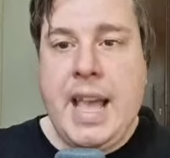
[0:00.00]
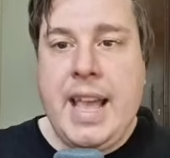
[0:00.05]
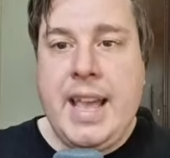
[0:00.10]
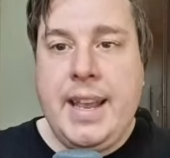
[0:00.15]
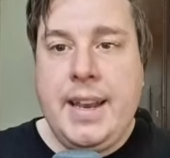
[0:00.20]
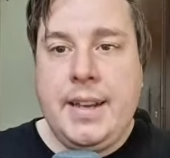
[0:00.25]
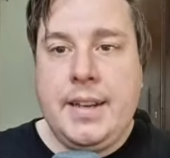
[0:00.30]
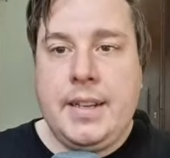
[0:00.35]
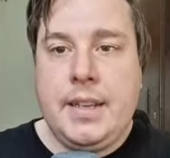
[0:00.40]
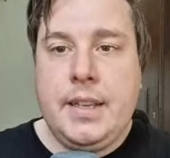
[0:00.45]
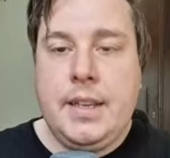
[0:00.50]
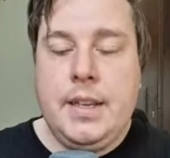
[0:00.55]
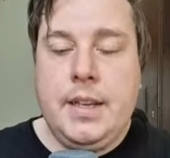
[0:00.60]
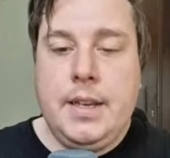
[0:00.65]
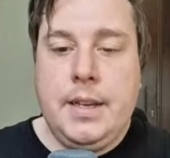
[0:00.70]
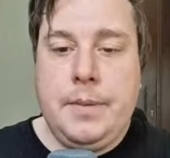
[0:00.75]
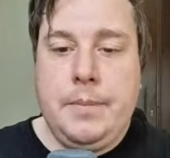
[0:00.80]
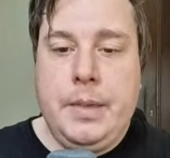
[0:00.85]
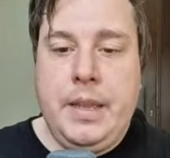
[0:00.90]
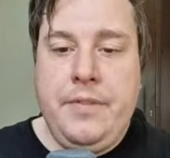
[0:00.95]
And
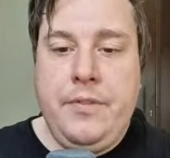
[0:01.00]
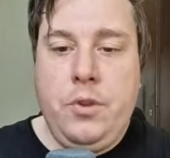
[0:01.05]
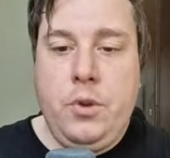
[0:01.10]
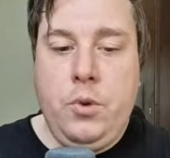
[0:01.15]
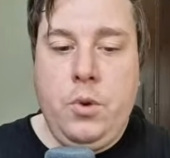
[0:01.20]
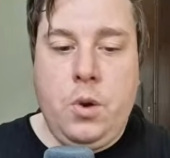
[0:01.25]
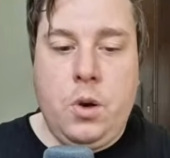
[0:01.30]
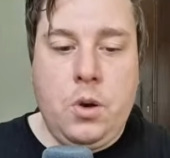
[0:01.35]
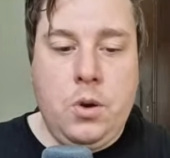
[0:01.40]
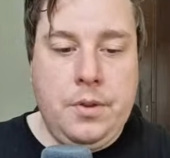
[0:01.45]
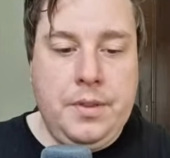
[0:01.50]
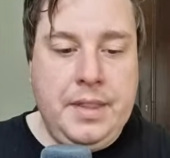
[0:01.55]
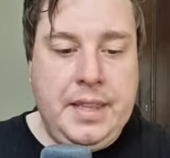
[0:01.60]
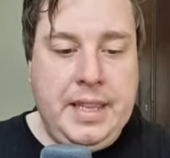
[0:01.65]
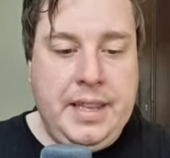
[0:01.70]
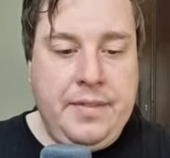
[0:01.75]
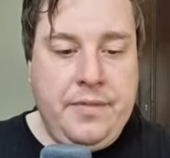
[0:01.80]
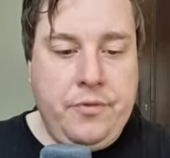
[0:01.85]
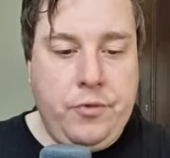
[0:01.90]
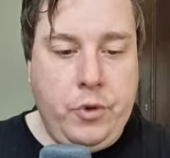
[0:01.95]
if you're on
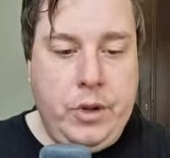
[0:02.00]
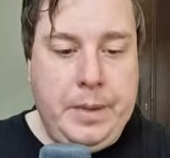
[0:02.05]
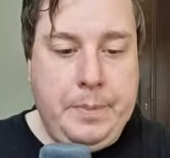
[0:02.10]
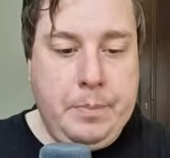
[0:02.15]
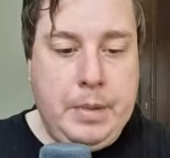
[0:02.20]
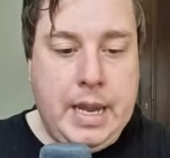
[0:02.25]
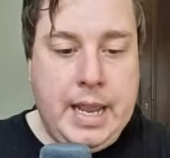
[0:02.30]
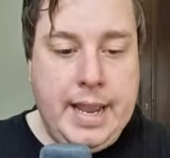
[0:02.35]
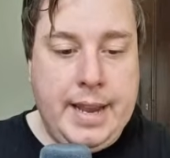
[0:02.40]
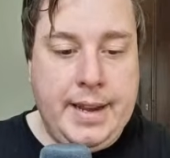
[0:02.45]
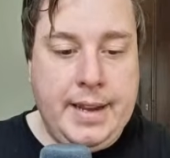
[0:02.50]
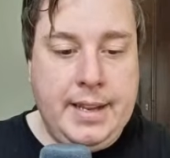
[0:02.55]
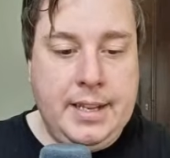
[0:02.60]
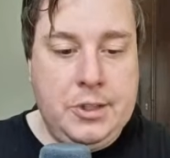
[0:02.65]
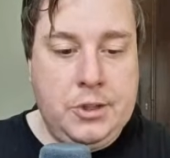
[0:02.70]
the free plan,